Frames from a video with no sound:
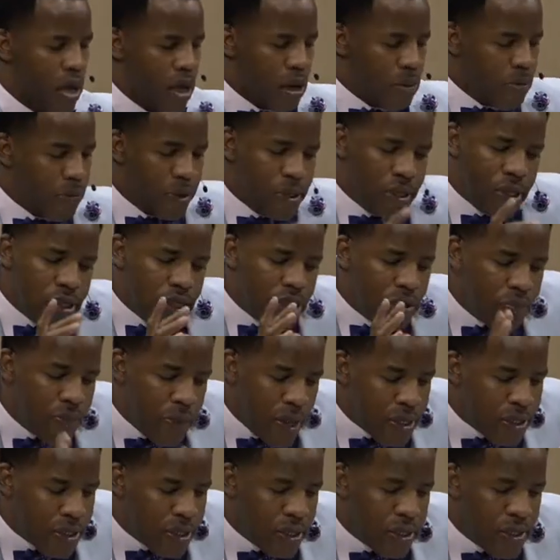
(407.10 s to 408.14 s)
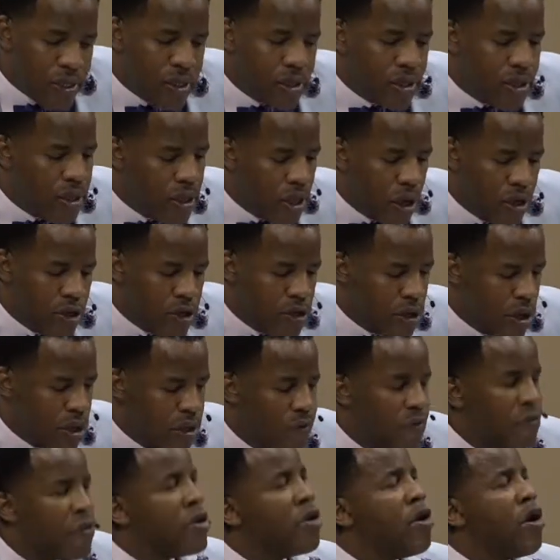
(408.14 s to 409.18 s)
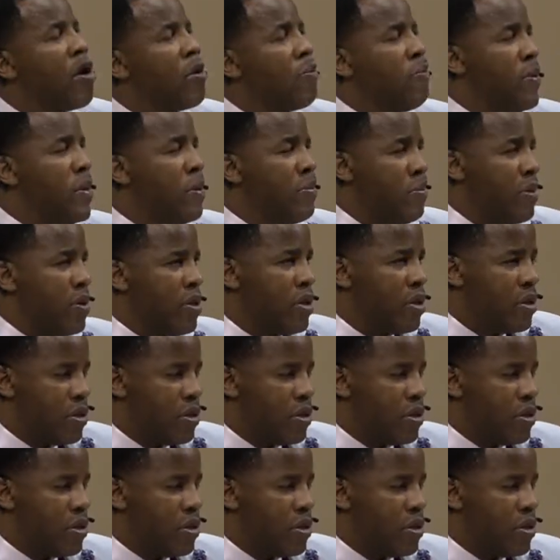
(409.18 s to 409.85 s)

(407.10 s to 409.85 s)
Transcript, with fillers: But this message is not just for young people.